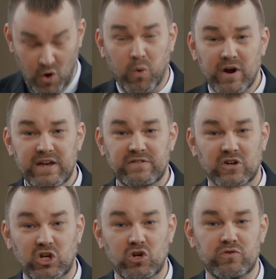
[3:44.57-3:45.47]
Were his
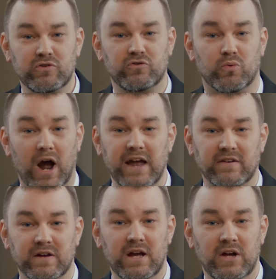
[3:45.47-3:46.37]
accusers
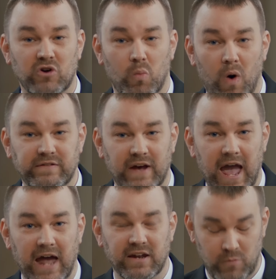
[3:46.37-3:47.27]
right to want to
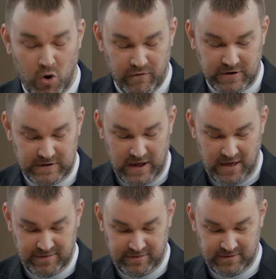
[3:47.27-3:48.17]
hand him over to
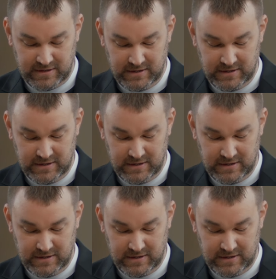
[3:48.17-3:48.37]
death?